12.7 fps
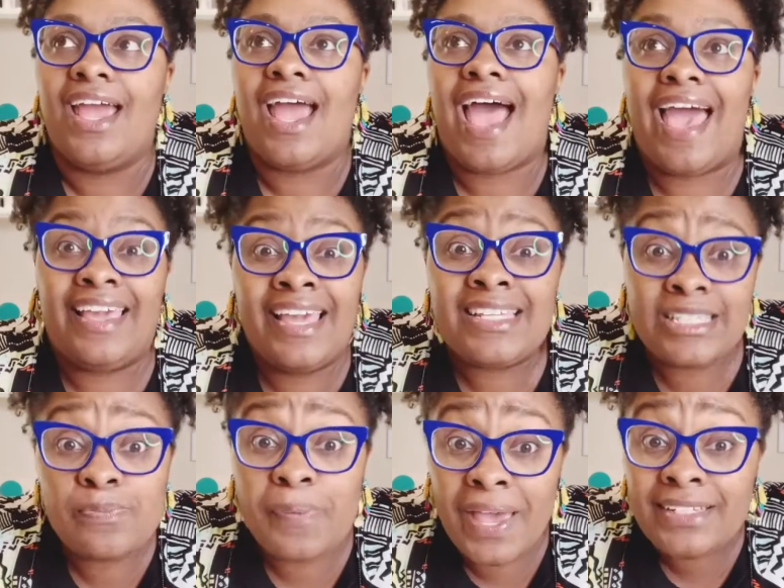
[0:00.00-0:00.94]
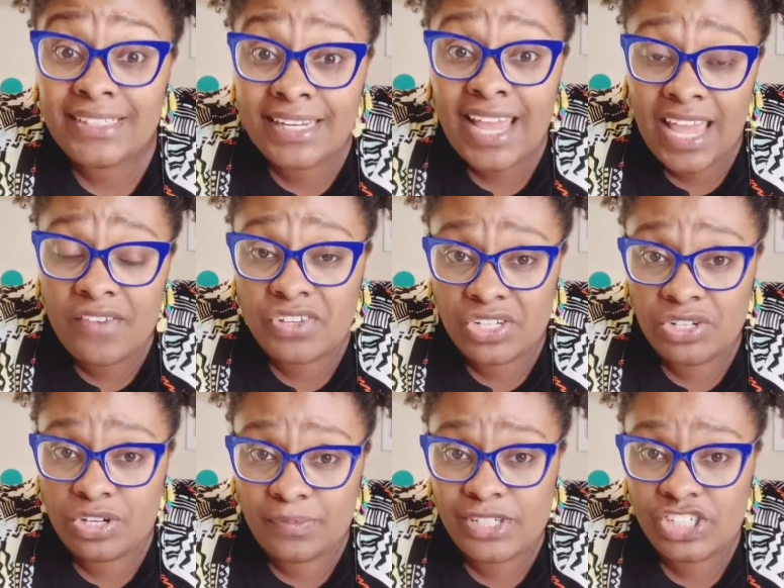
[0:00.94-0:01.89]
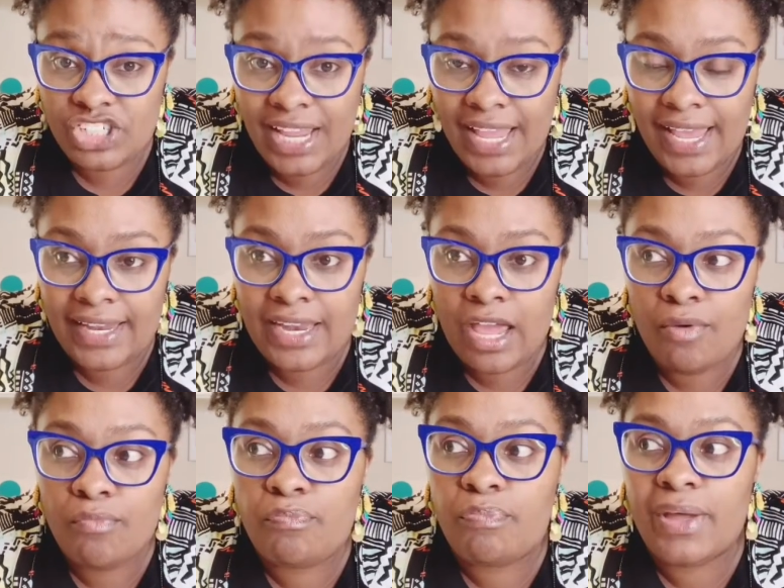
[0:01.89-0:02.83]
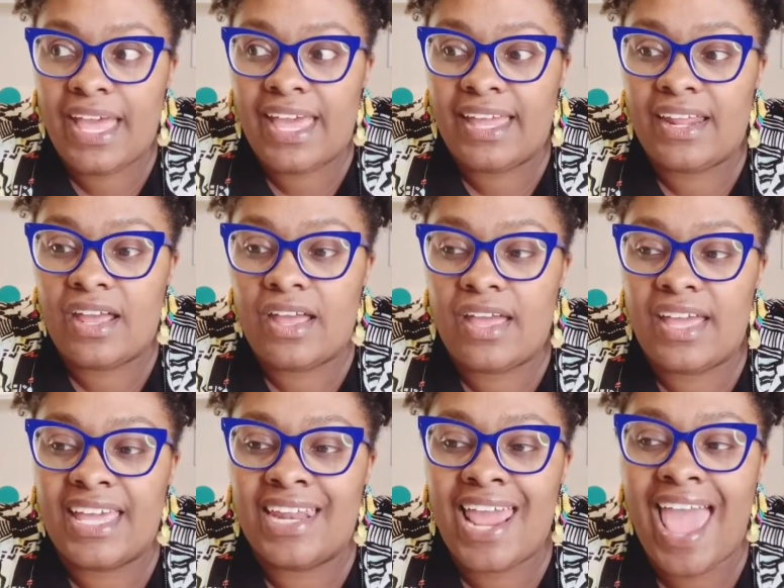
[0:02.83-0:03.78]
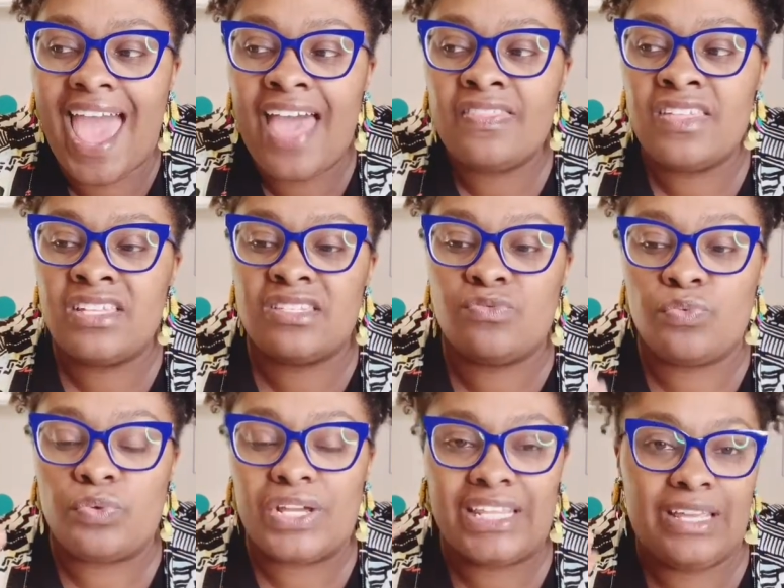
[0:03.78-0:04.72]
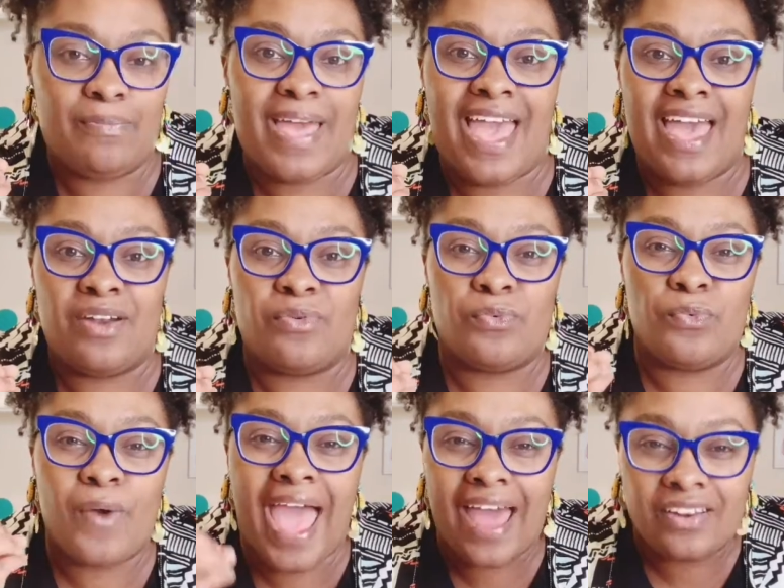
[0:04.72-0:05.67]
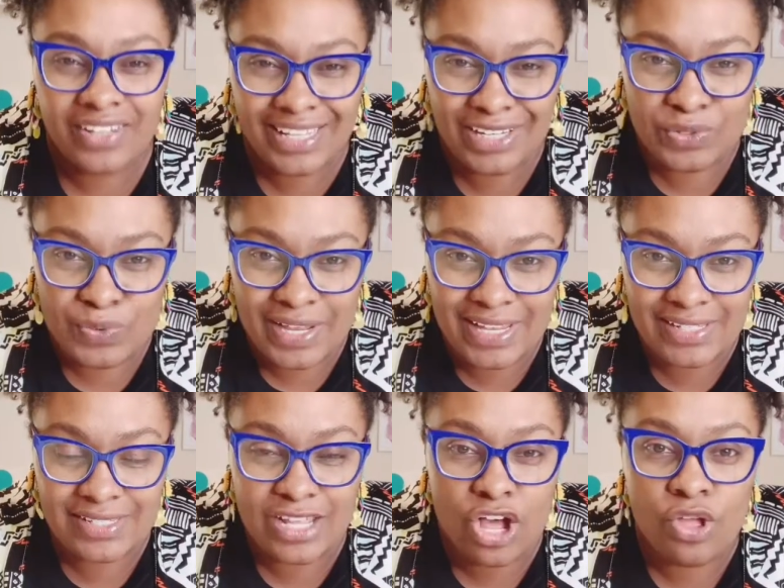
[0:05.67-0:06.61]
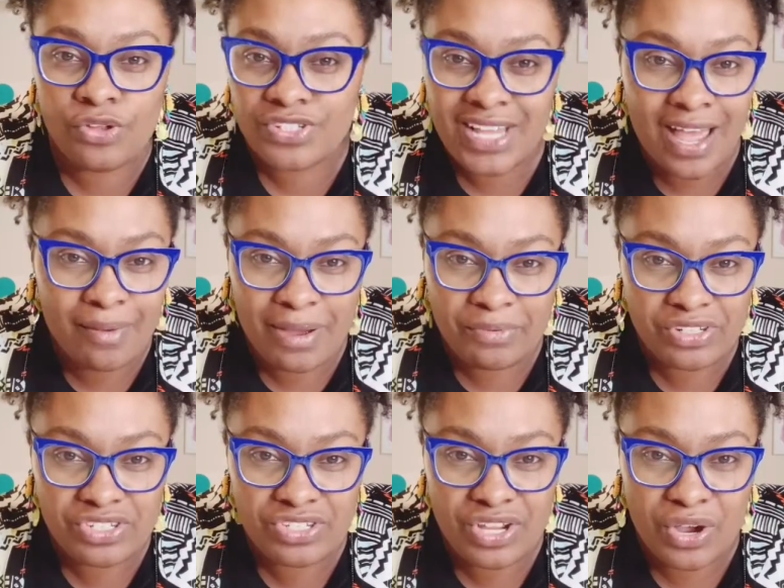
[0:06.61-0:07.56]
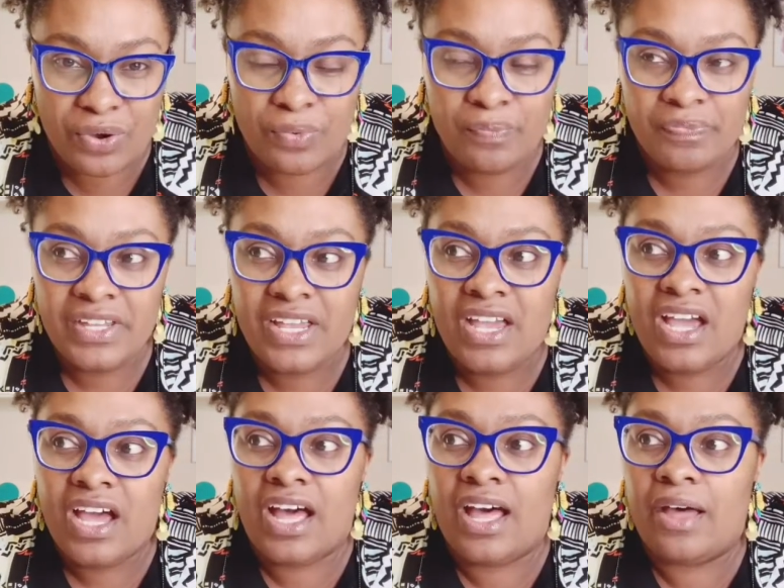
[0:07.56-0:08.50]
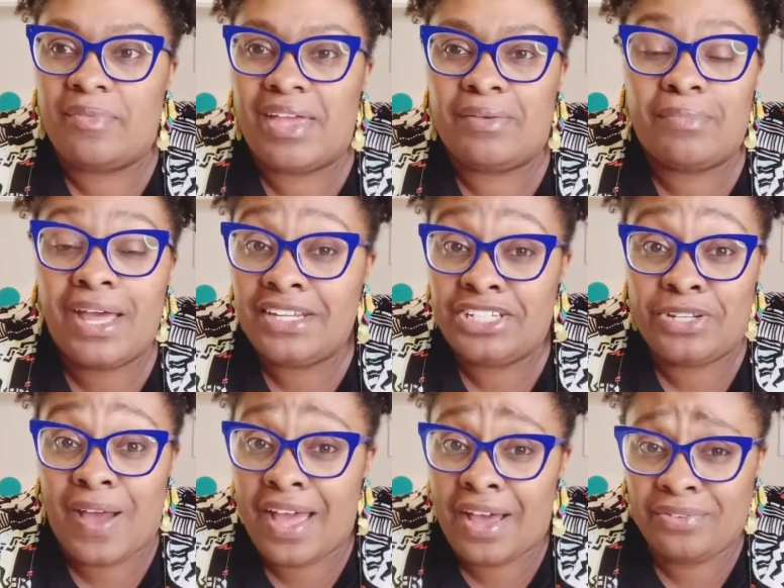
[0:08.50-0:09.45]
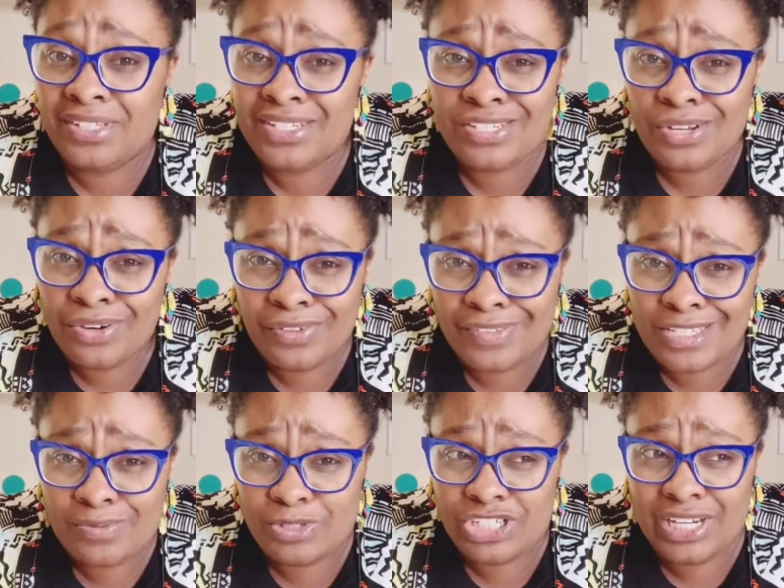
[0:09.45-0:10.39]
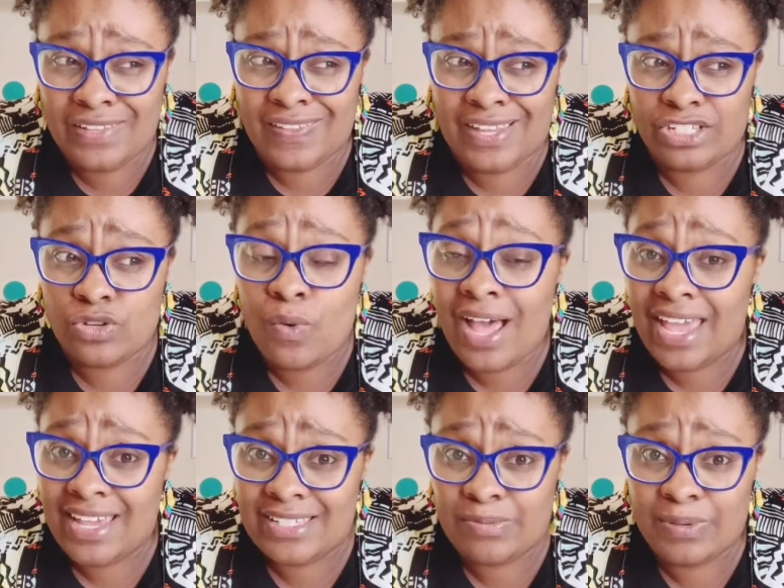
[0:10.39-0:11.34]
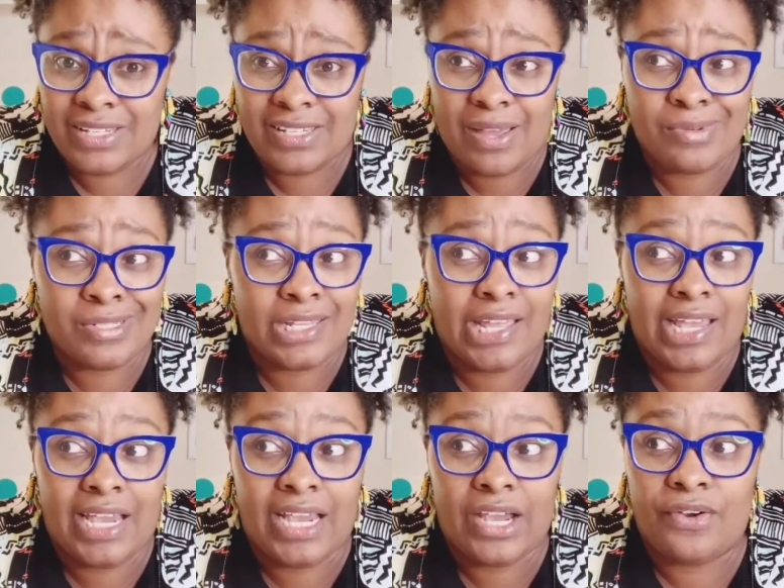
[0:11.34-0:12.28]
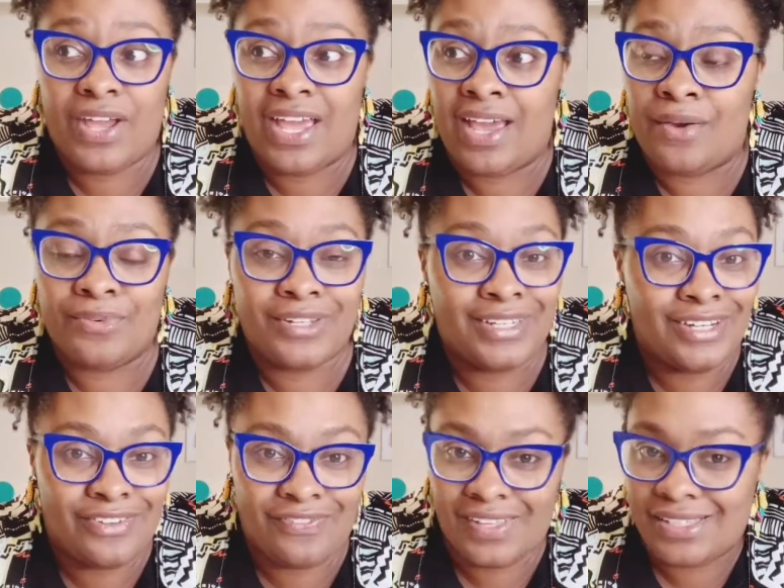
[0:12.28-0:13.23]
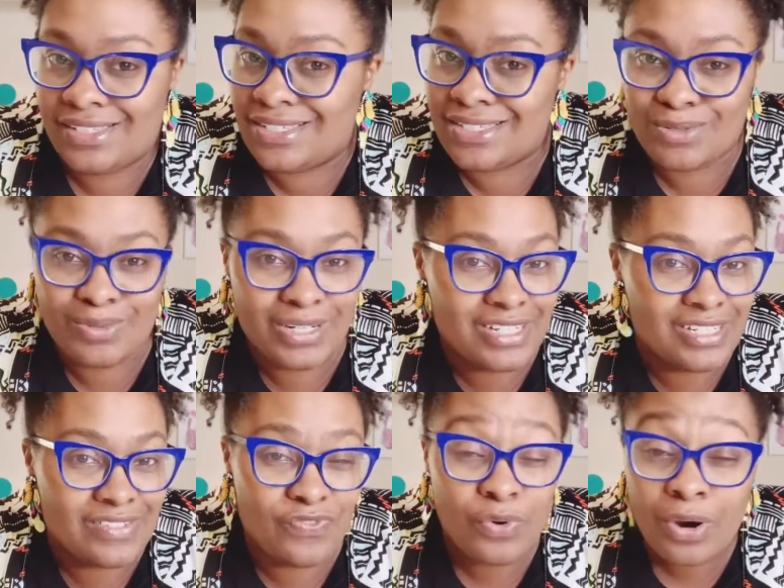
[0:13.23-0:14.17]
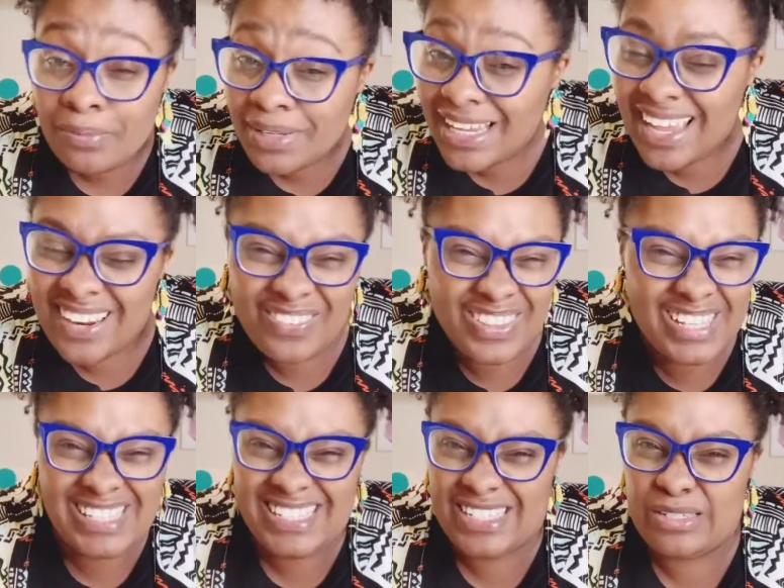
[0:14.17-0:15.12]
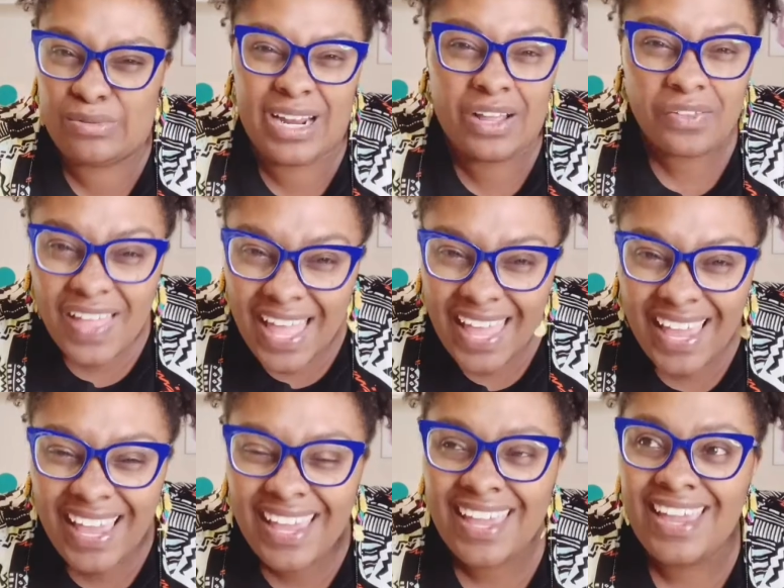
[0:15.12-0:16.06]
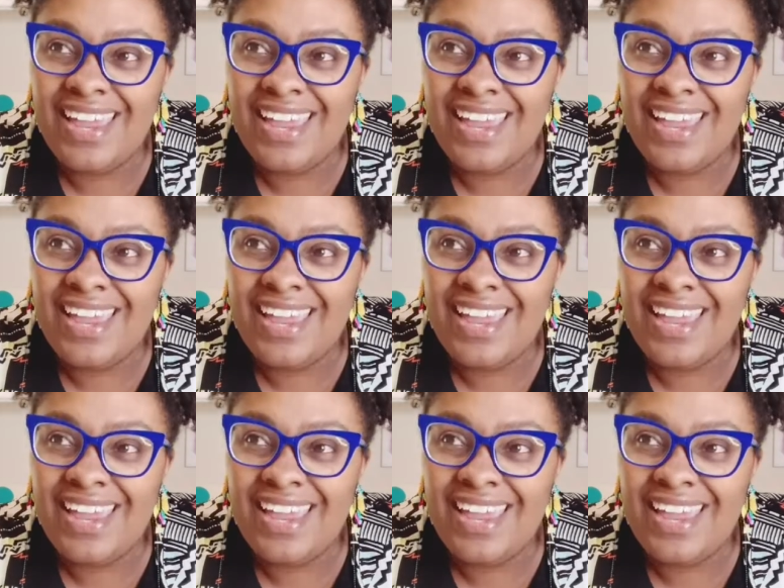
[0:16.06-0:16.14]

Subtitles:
I expected a heavy duty machine, but it had this really bad rattling noise the whole time I would sew. And mind you, I only sewed on this machine like twice because I was like, okay, I really don't think this is one is for me. I don't think this is what I like.